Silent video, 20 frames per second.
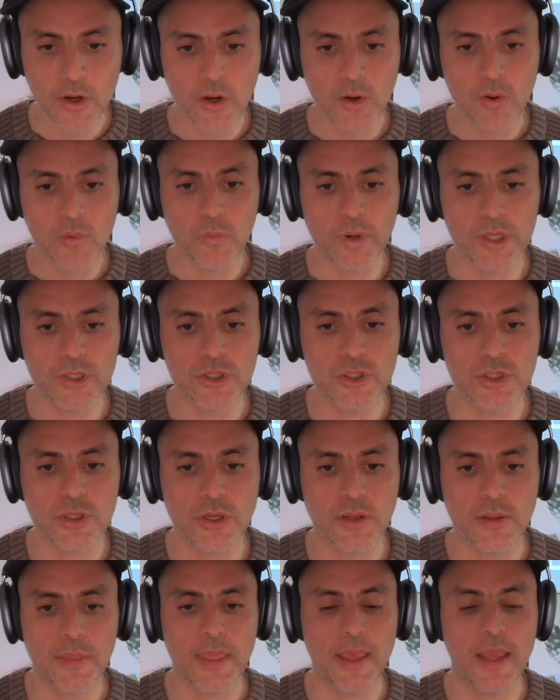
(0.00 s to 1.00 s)
which
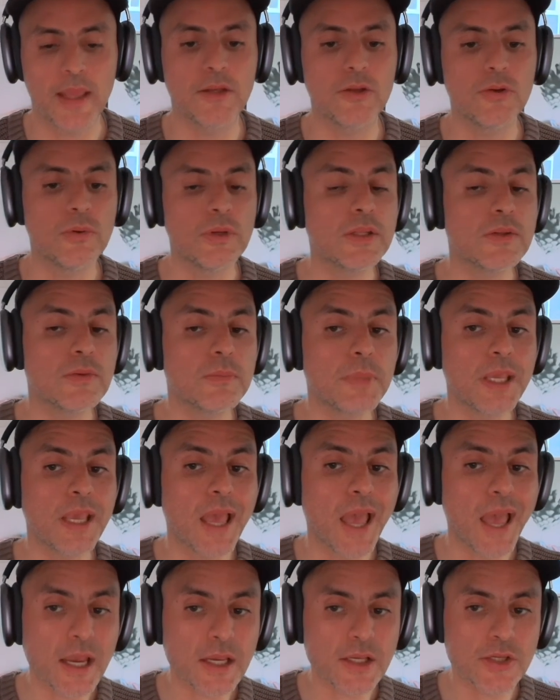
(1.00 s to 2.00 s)
then you need to be
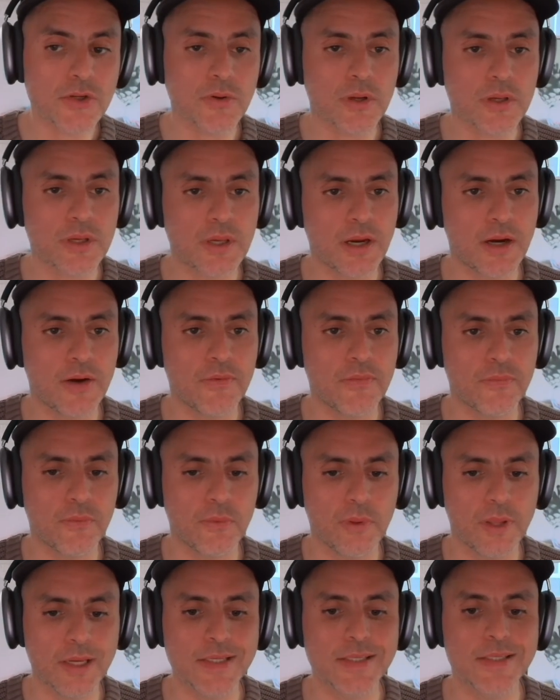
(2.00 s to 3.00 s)
extra
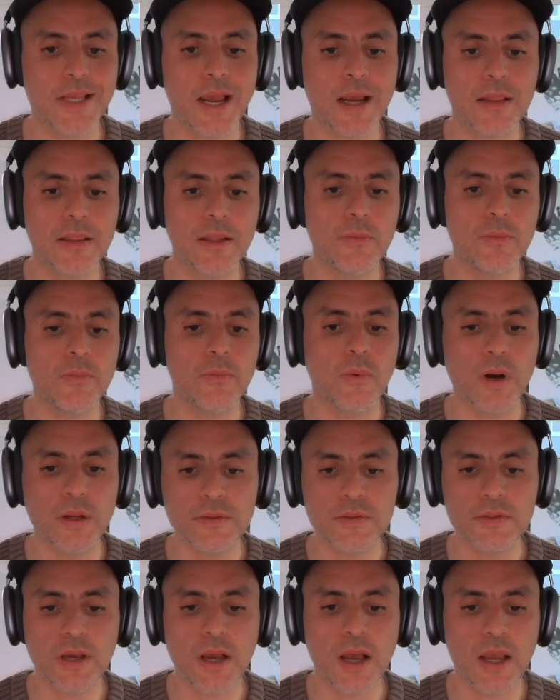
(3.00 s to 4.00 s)
careful exactly
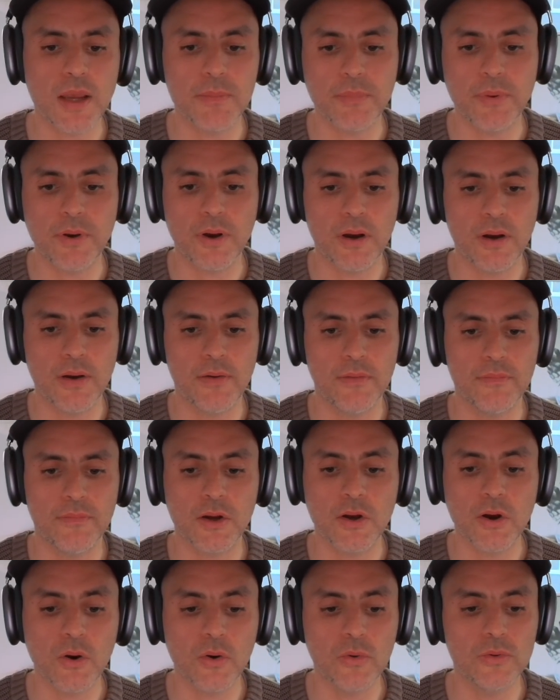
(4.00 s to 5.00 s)
what type of
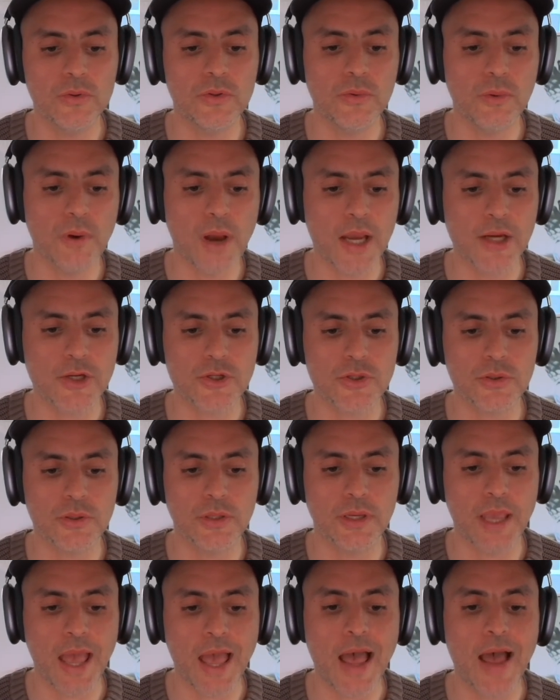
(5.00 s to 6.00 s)
code you
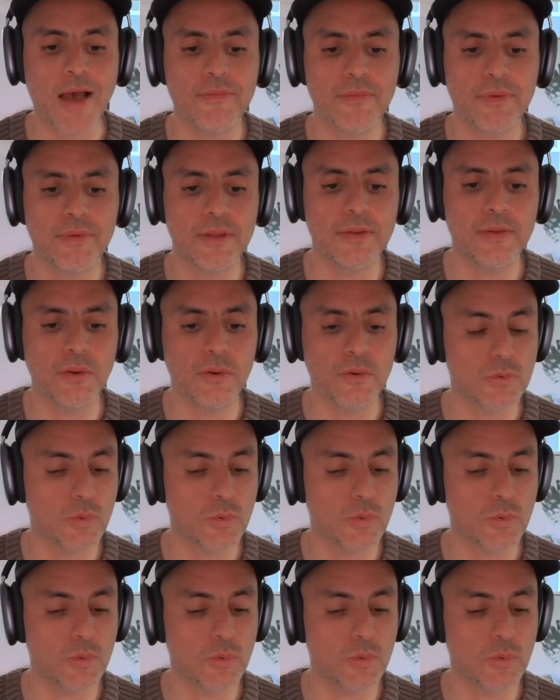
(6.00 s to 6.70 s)
actually have in those